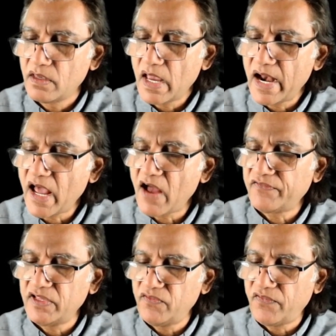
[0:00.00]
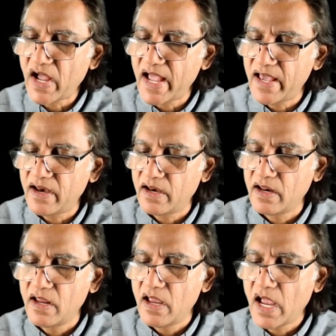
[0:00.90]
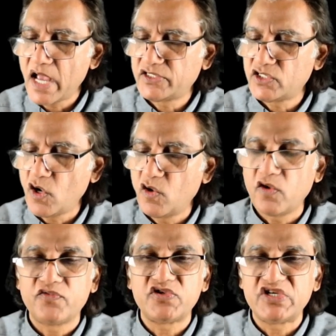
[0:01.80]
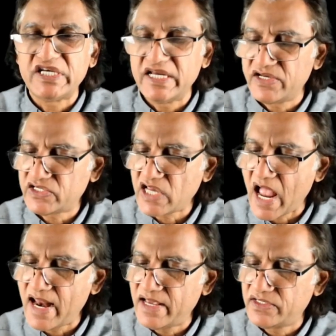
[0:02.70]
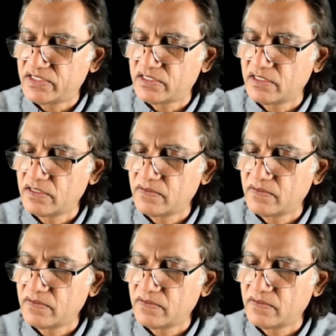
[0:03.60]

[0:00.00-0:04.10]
And after the fire, a sound of sheer silence.